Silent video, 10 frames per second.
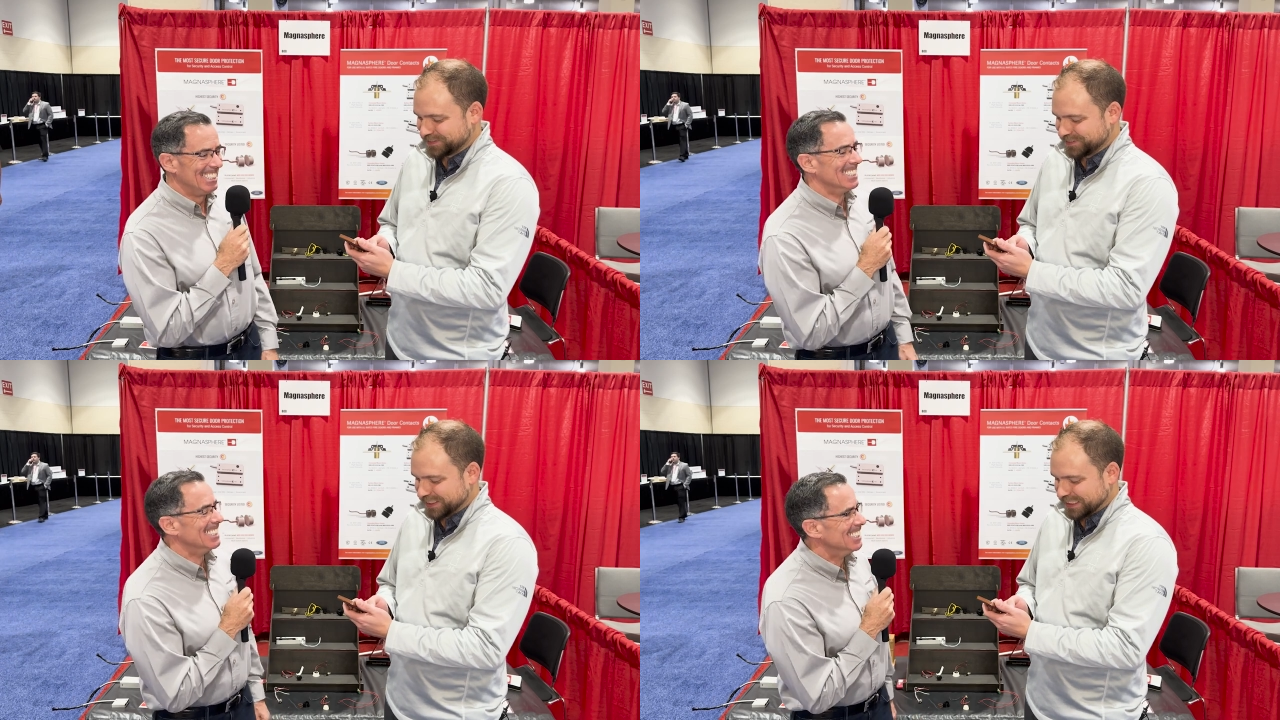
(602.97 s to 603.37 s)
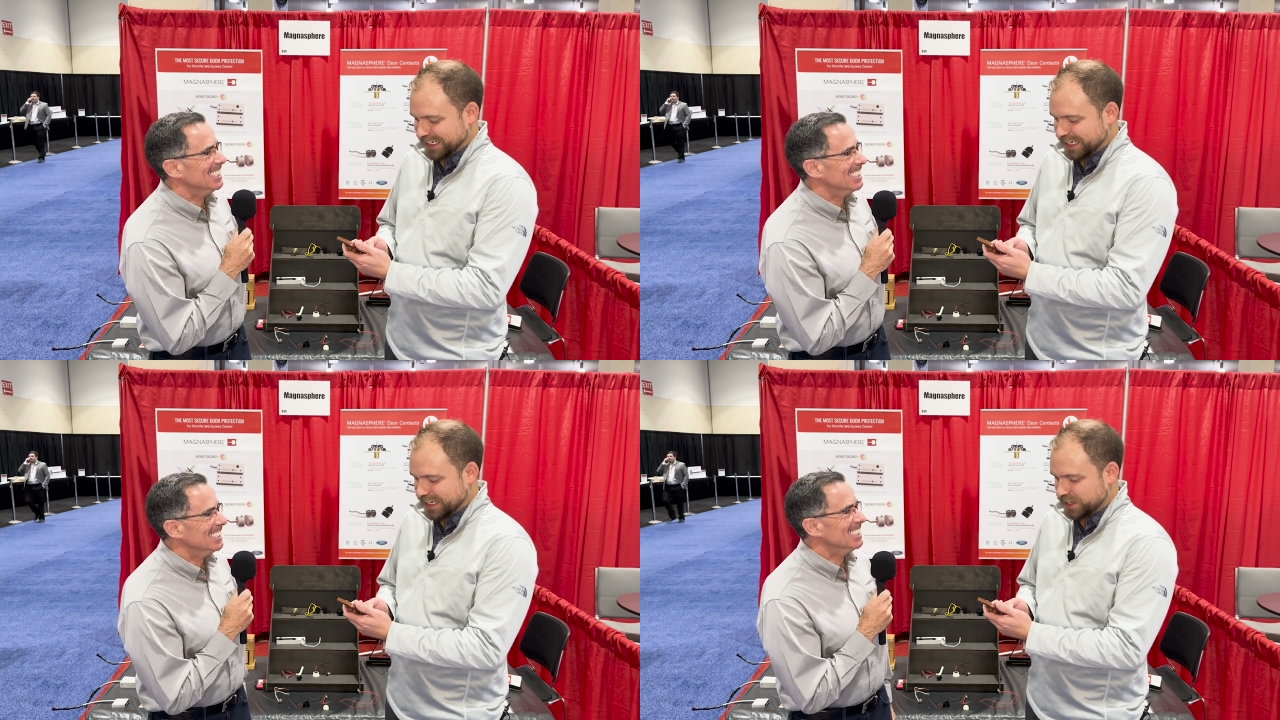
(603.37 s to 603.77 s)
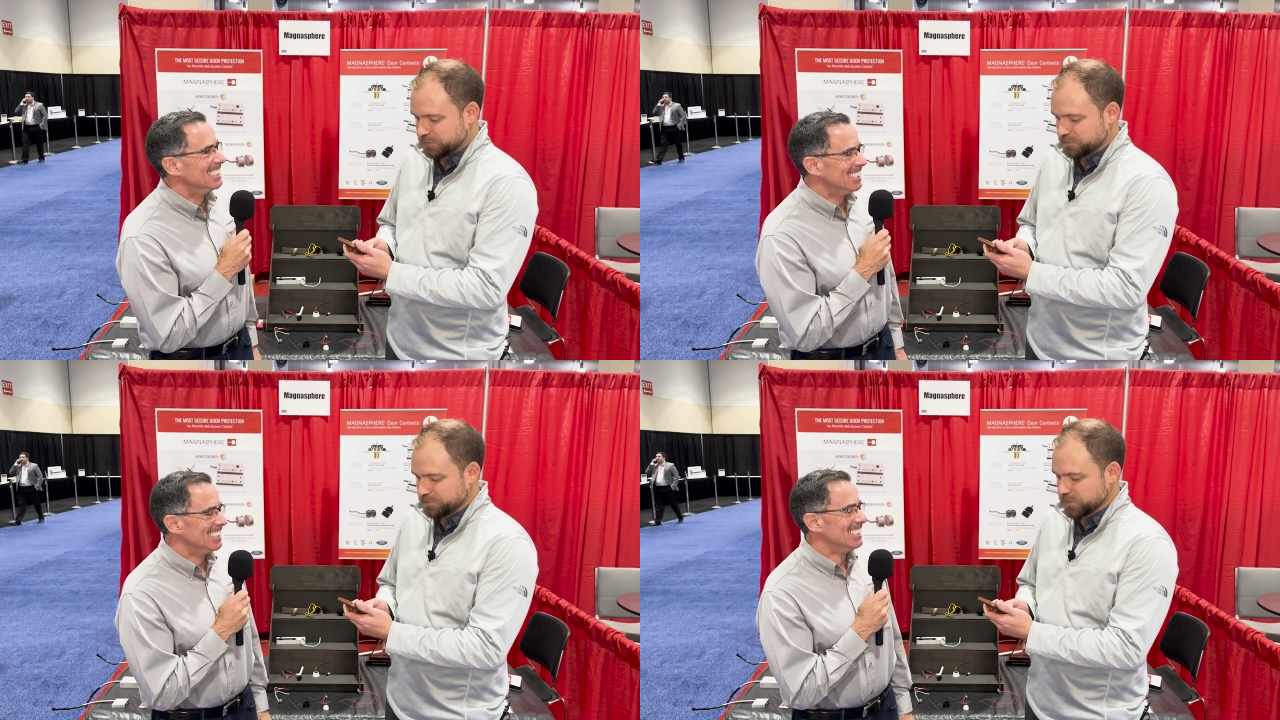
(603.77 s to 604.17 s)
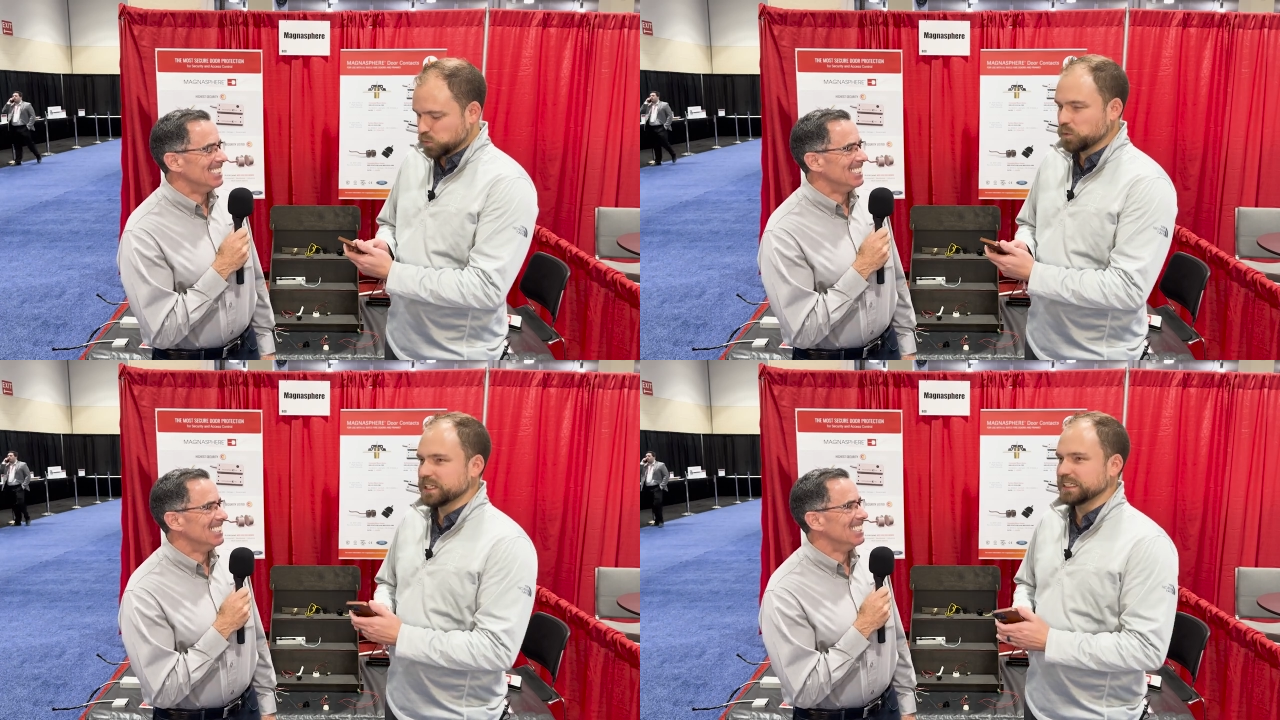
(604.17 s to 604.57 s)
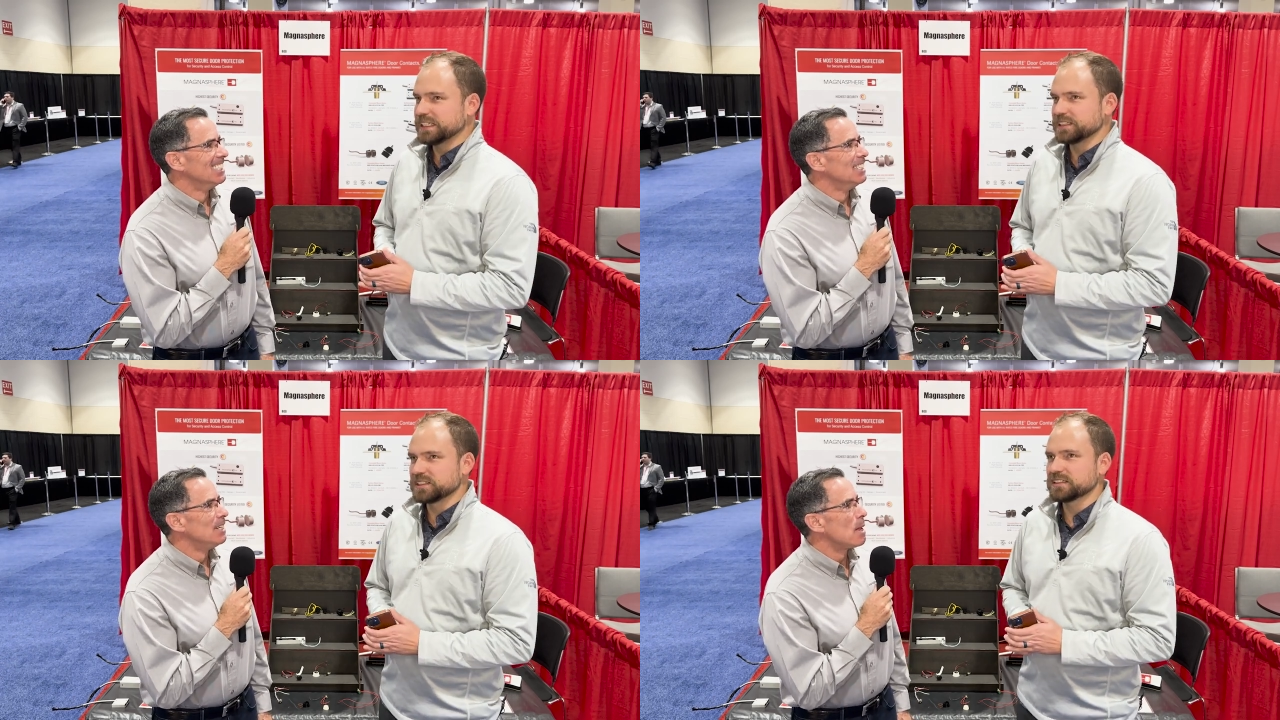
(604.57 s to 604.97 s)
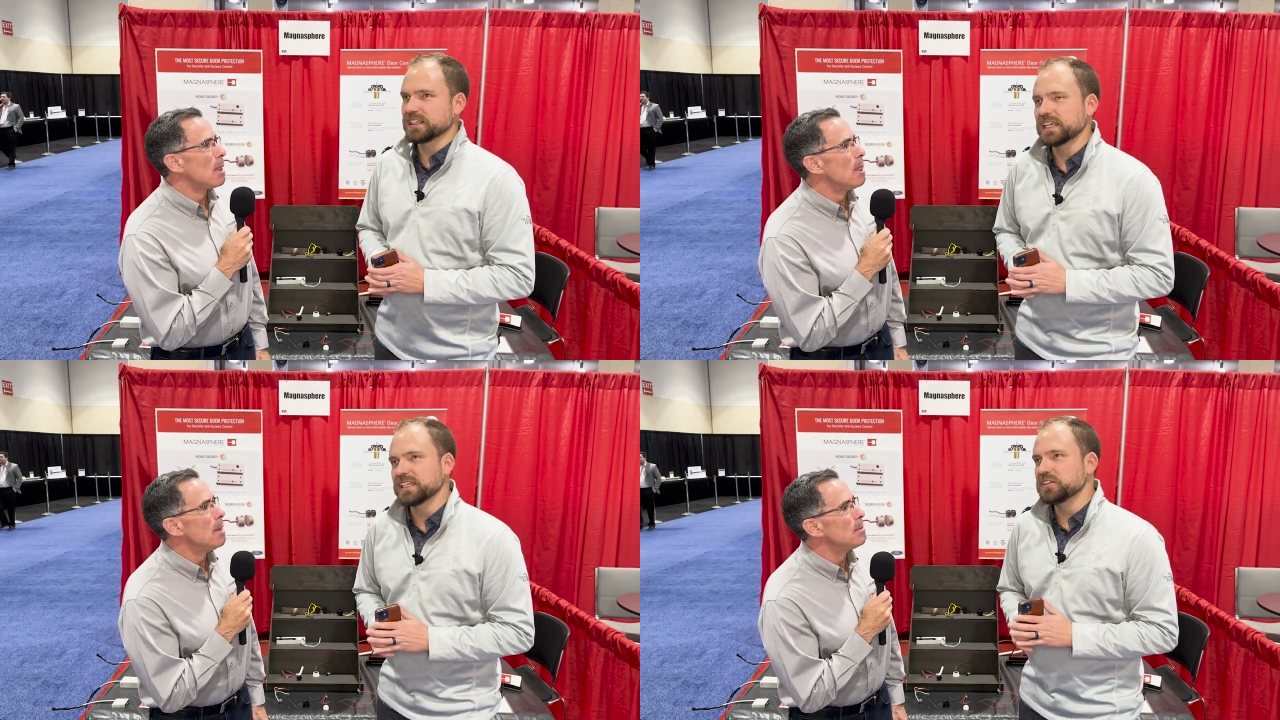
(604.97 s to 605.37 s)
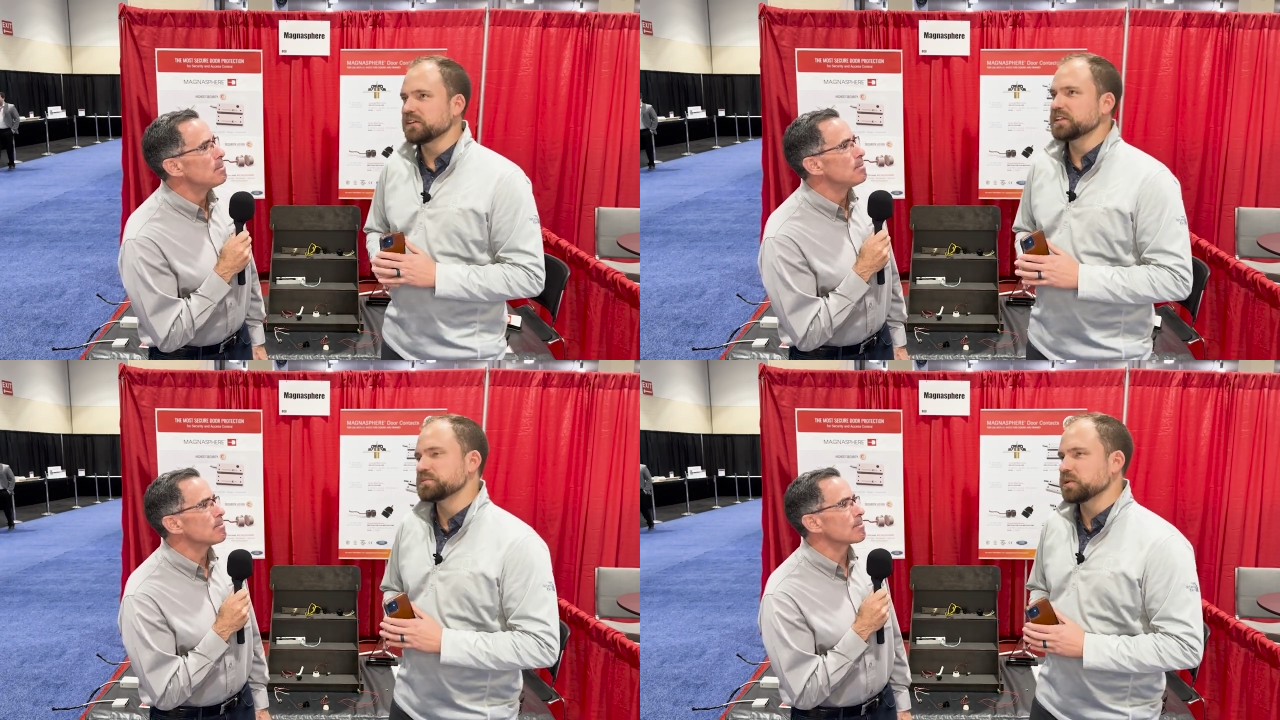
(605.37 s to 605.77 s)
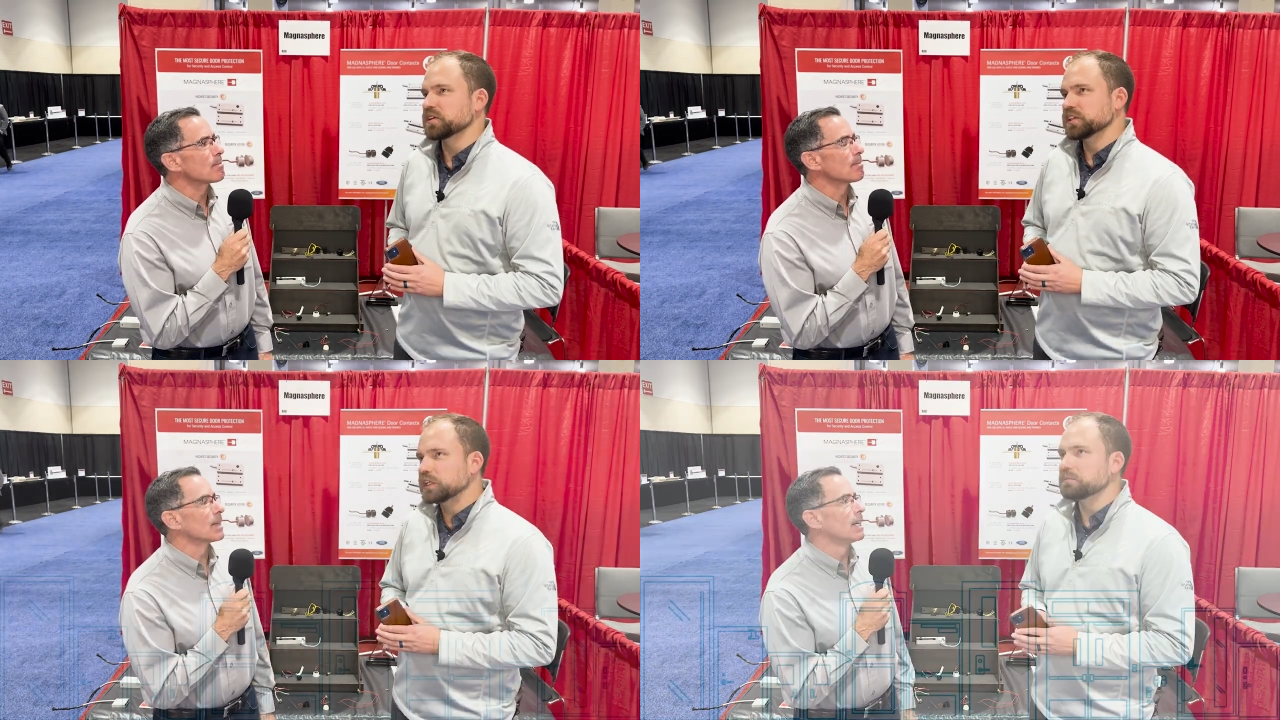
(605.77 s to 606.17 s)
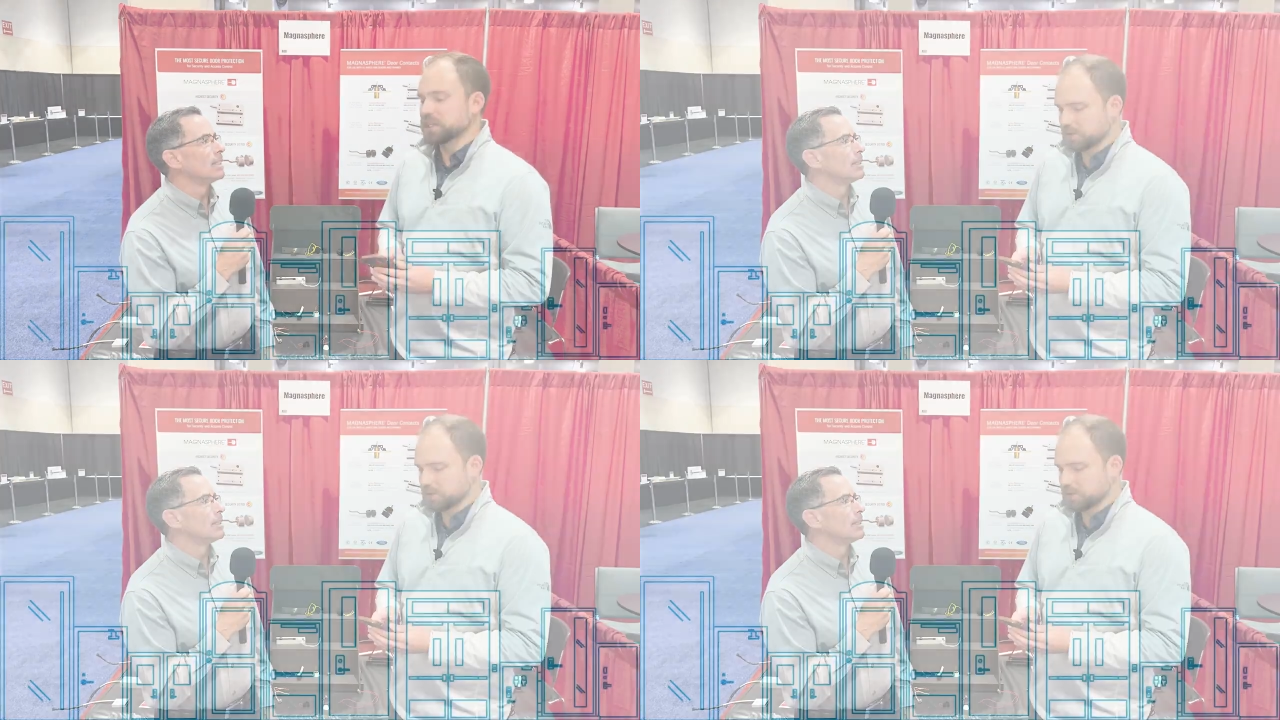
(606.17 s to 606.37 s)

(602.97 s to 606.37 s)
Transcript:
Speaker 1: Right. Um, what is, and you already spoke a little bit